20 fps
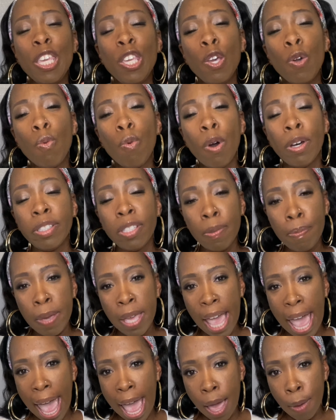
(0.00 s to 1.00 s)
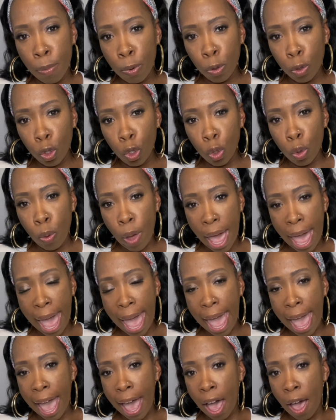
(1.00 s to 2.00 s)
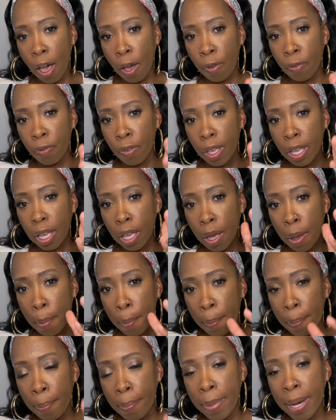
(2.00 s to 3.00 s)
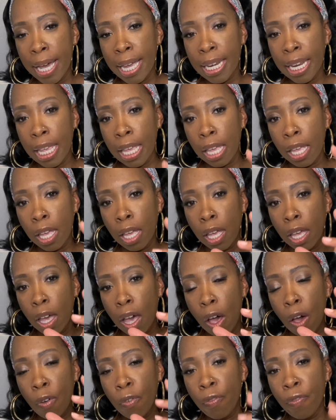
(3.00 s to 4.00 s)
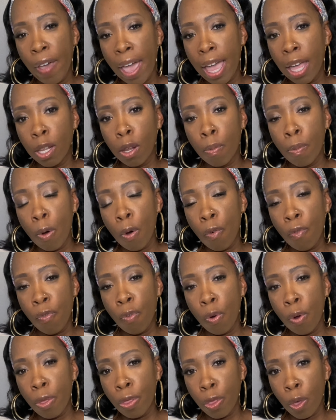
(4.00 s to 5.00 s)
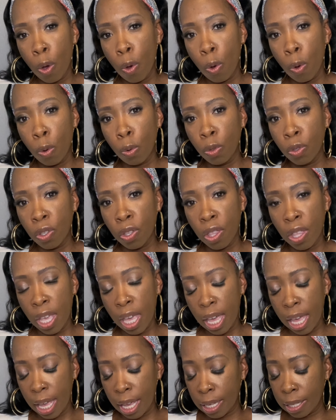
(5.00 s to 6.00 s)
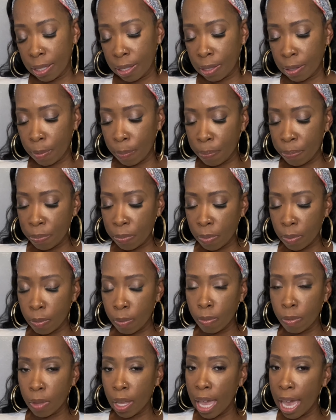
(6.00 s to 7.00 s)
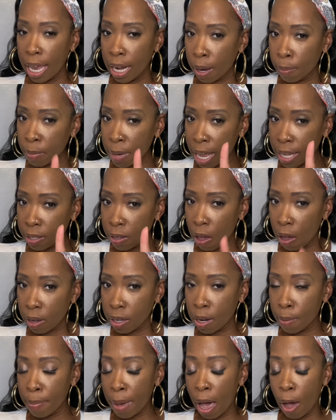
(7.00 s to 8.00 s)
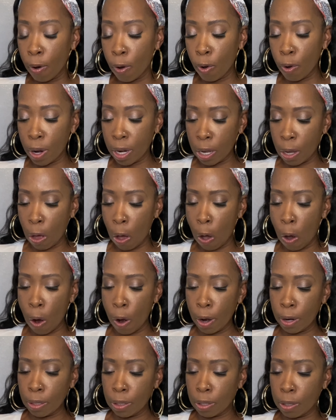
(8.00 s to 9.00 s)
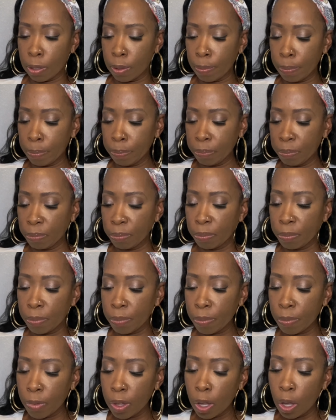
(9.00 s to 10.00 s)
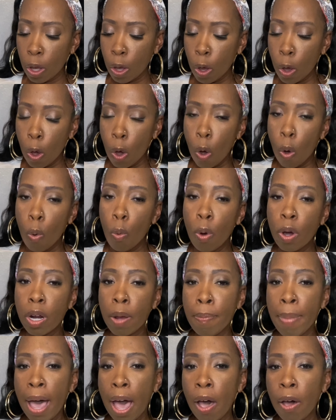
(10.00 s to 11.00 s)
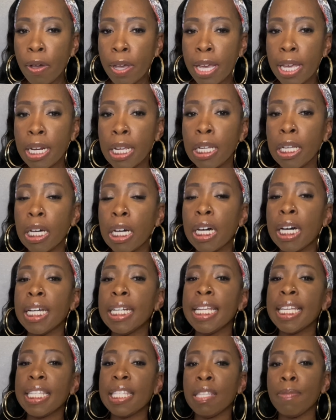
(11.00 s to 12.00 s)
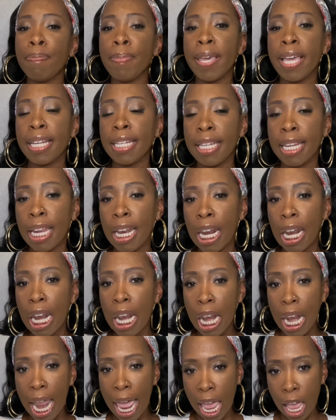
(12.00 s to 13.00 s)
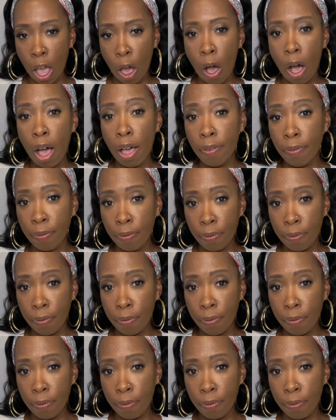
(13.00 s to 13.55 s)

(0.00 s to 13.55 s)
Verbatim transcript: you want to be able to have money available for those things. And I'm not talking about credit cards. What about an unexpected layoff?